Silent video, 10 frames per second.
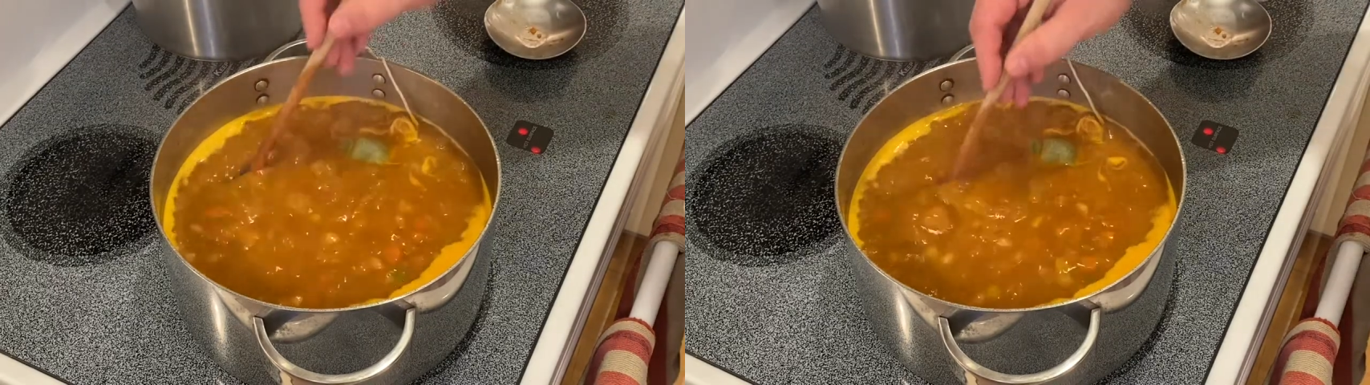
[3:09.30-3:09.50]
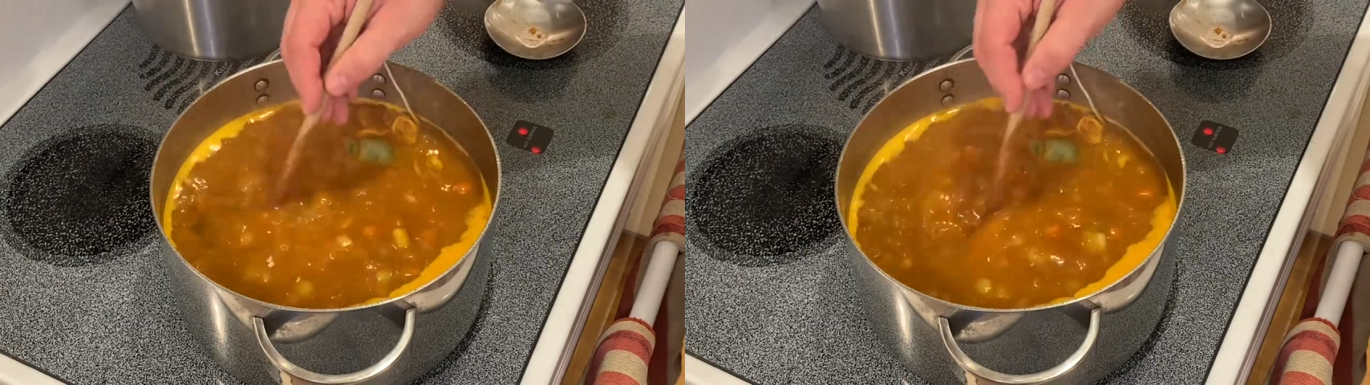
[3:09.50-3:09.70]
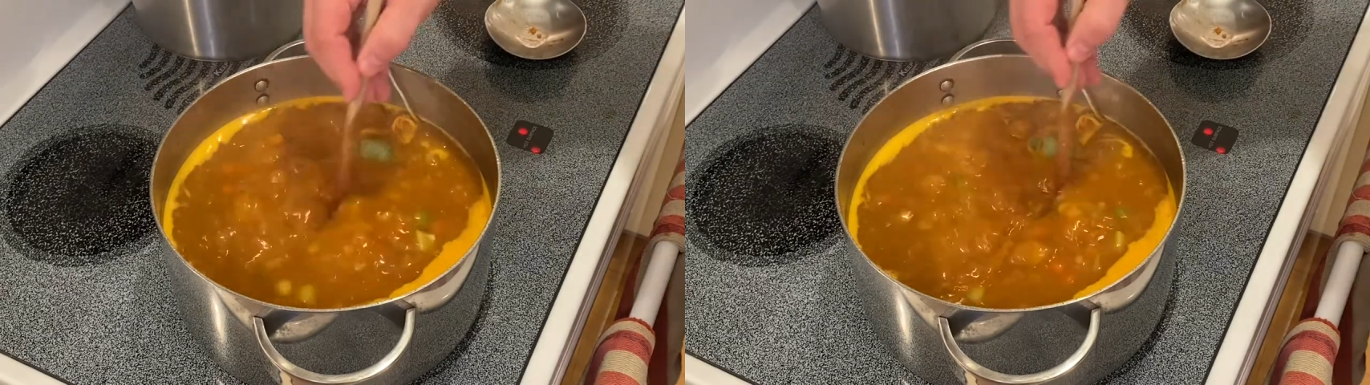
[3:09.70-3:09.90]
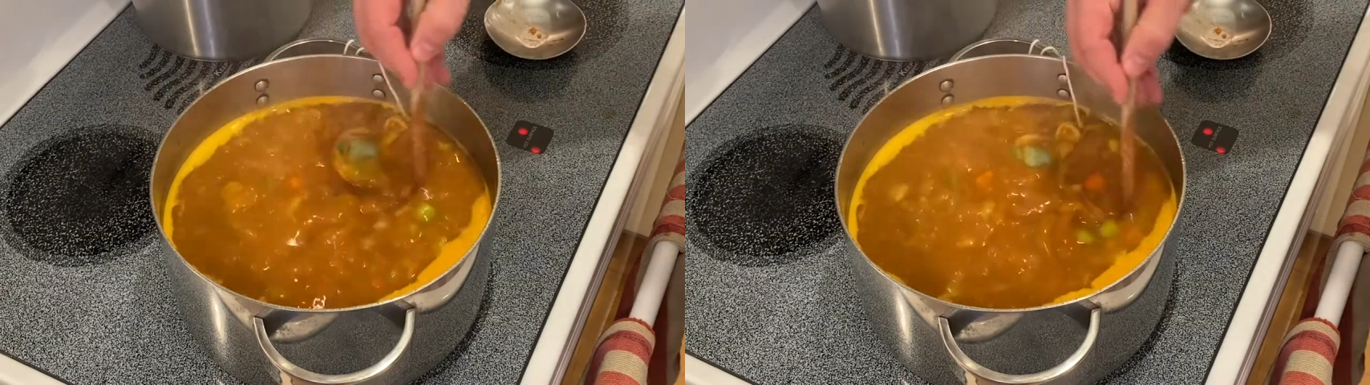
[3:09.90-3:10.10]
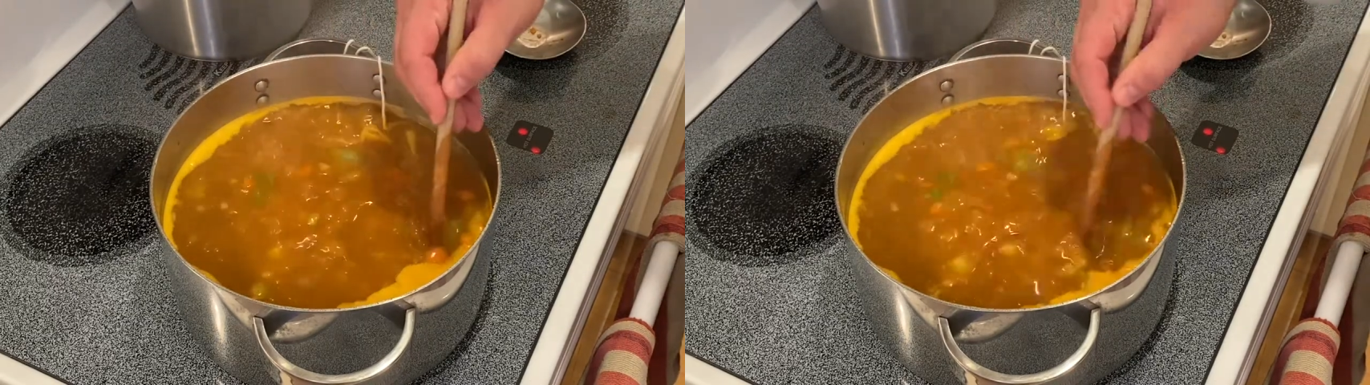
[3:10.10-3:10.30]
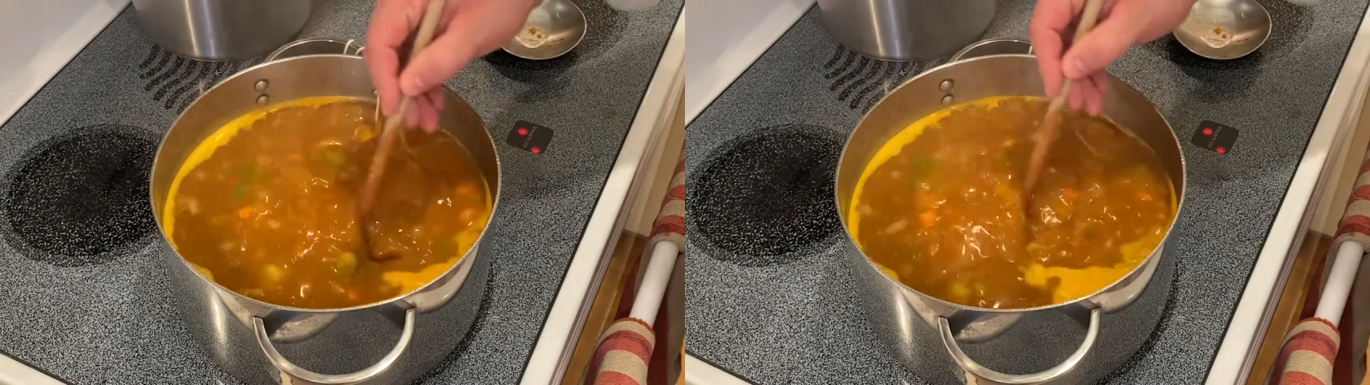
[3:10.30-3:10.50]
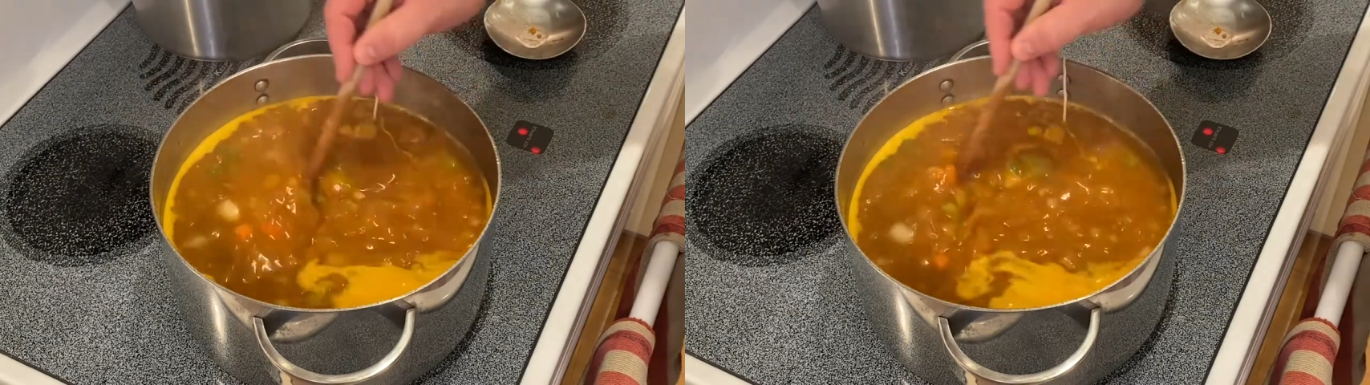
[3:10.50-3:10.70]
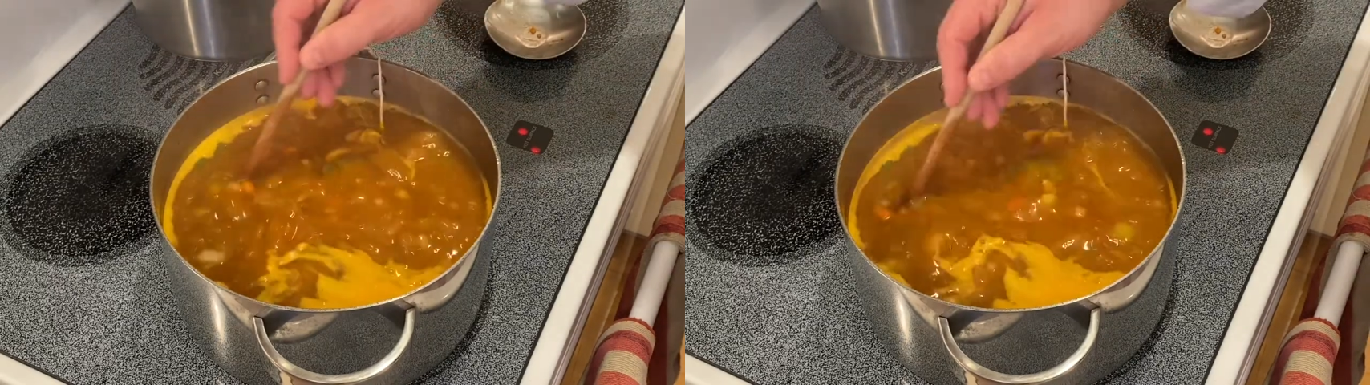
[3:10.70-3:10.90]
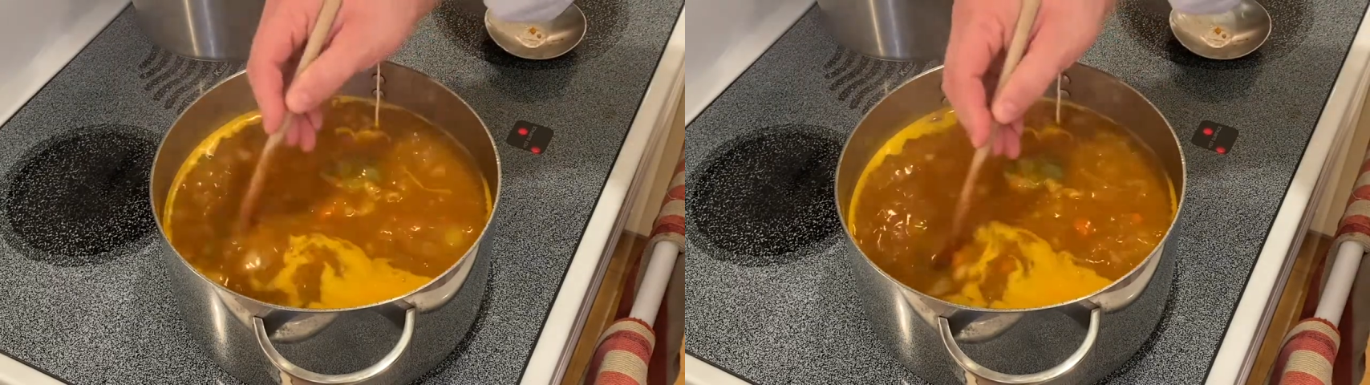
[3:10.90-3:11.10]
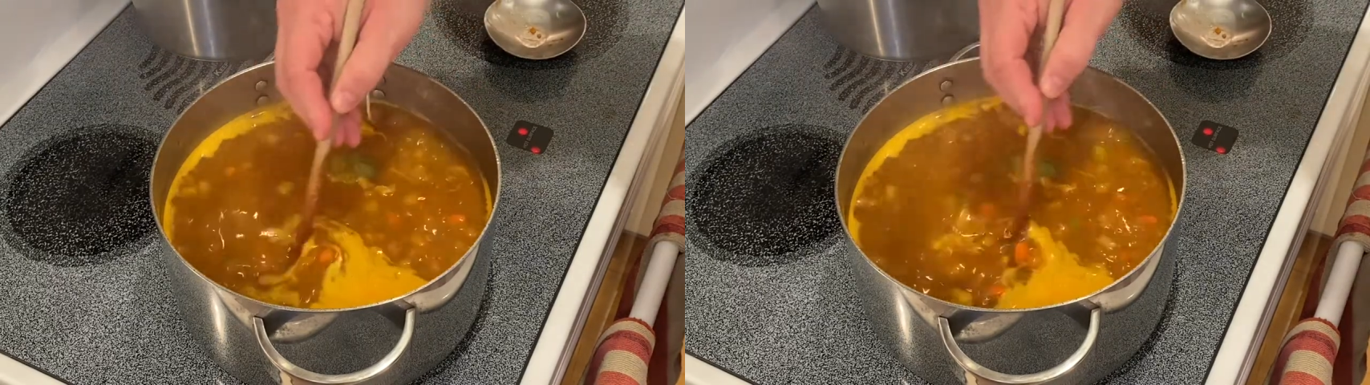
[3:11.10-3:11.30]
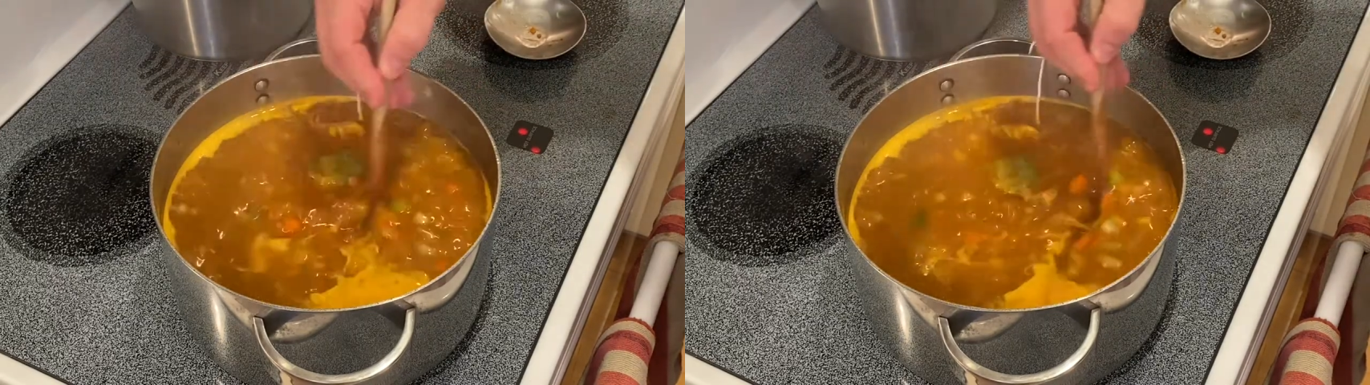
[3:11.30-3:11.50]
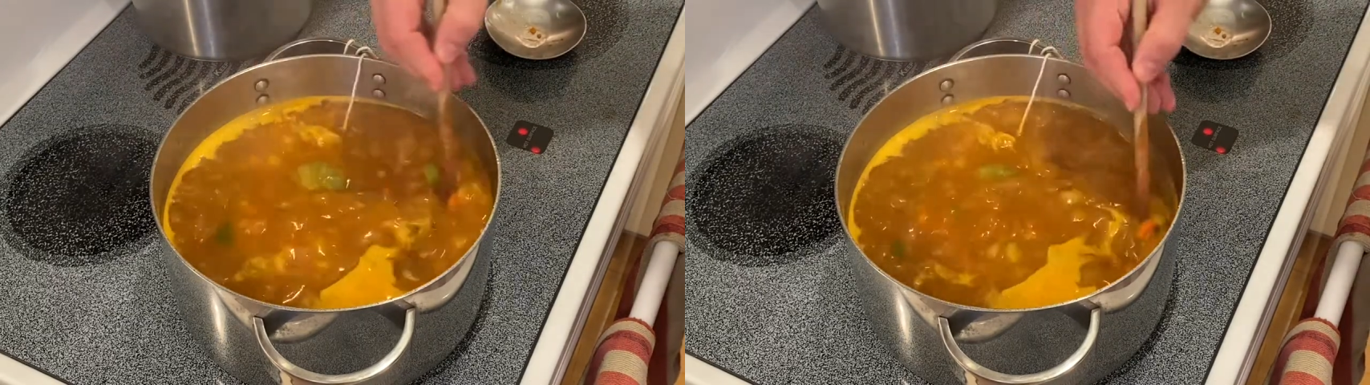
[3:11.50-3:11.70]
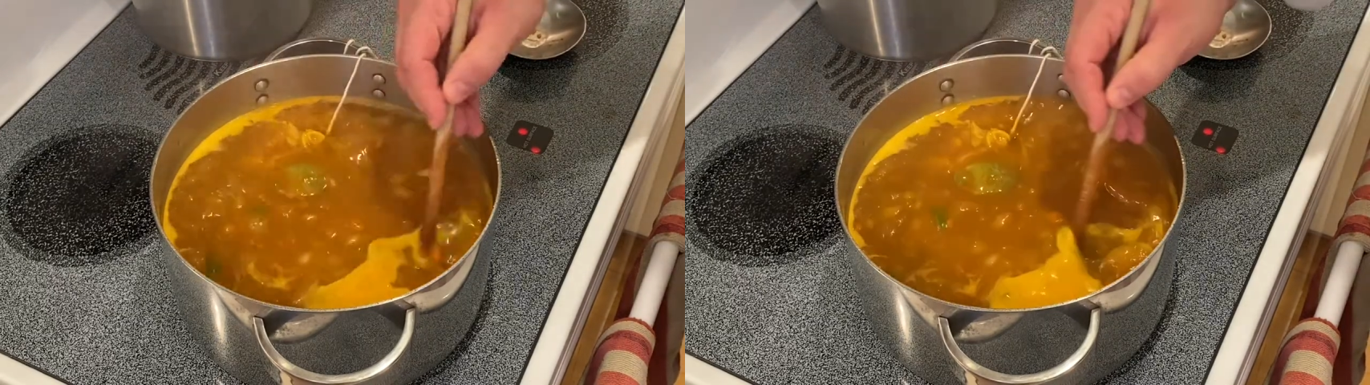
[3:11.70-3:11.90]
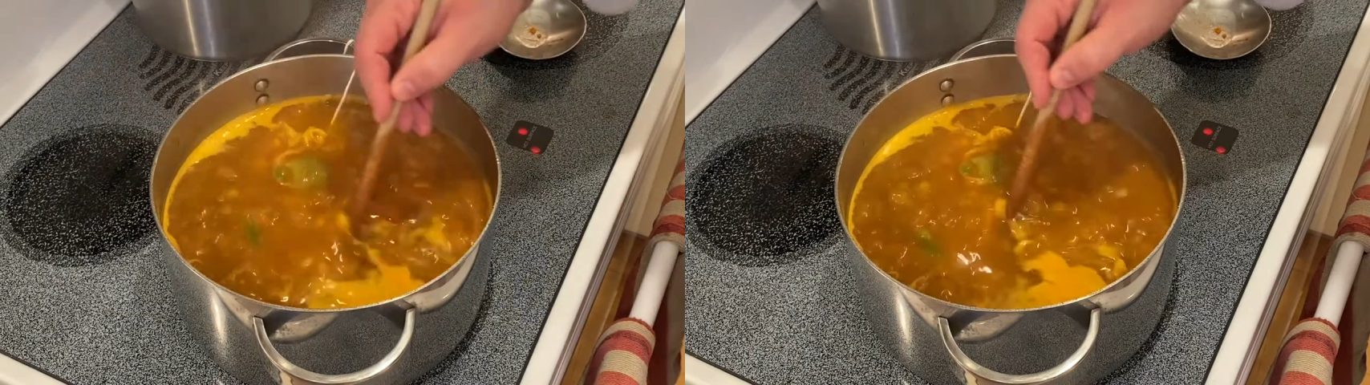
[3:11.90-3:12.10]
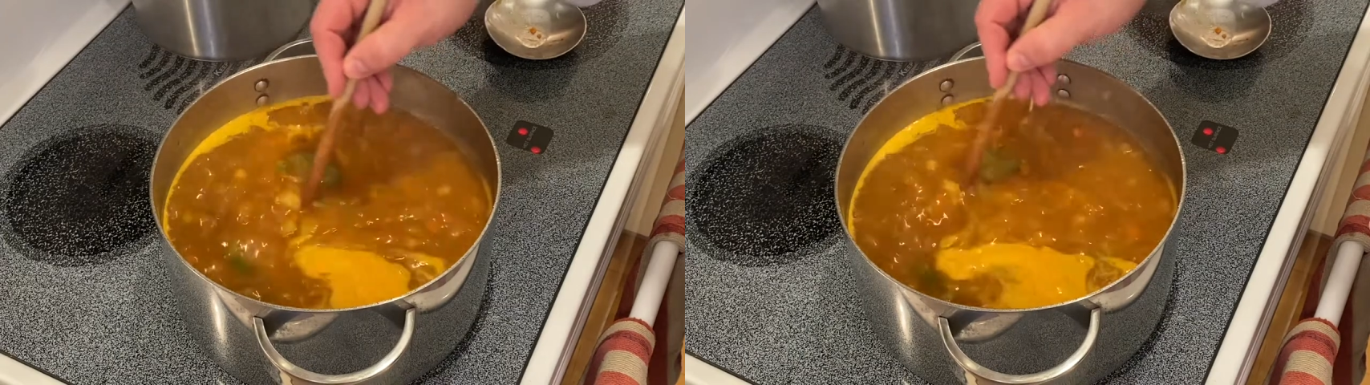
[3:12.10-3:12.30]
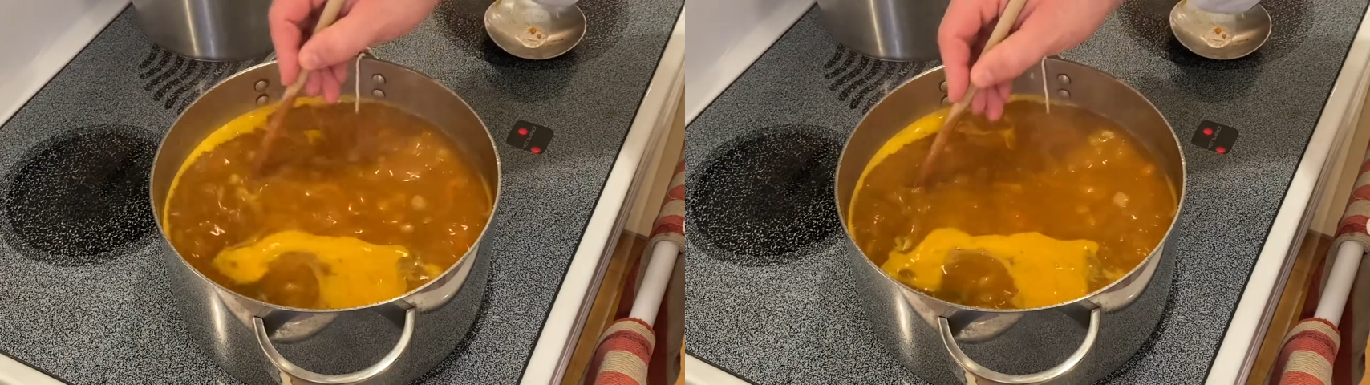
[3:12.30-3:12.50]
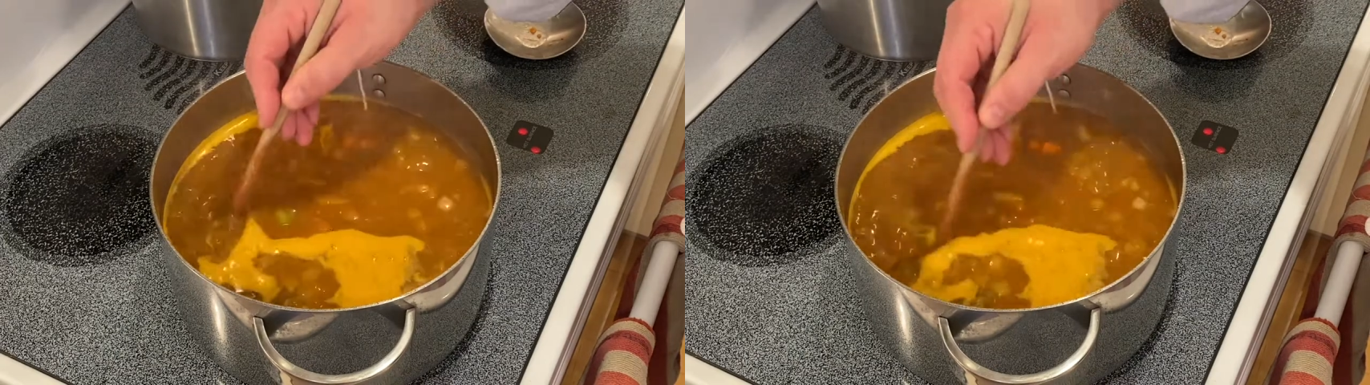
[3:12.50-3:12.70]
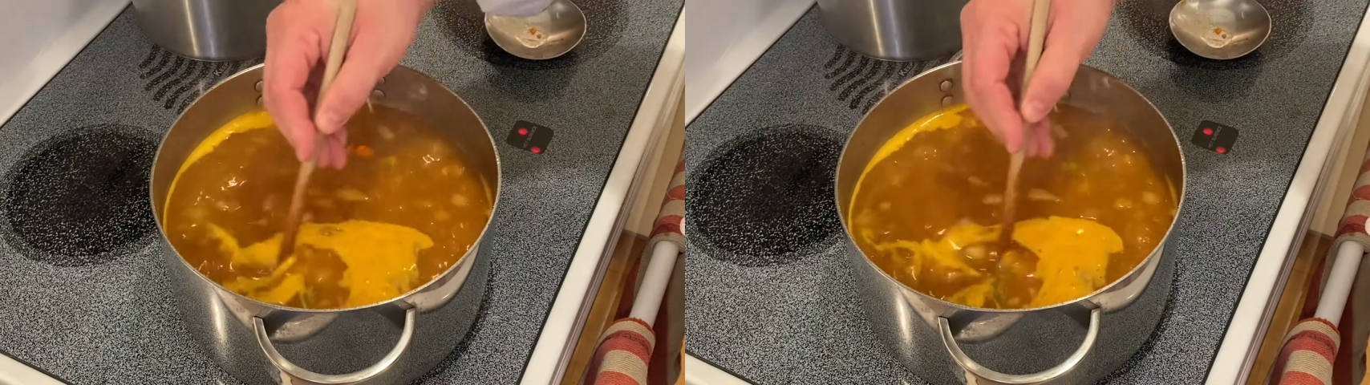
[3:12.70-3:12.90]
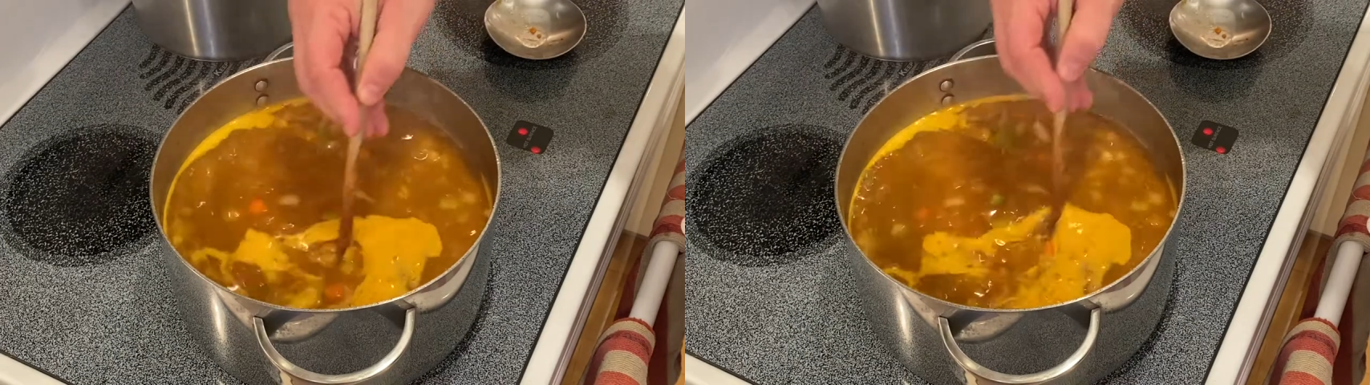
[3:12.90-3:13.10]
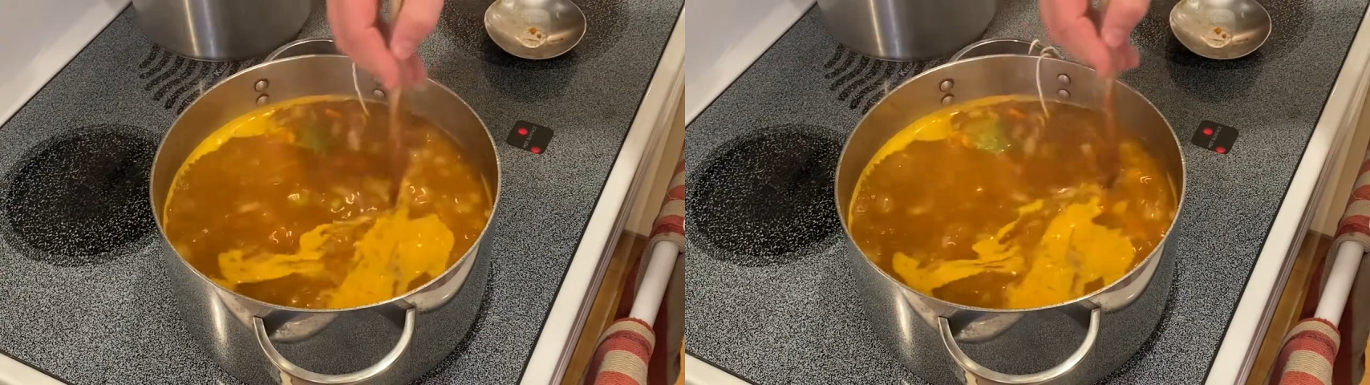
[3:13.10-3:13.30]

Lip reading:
[unreadable: no face in view]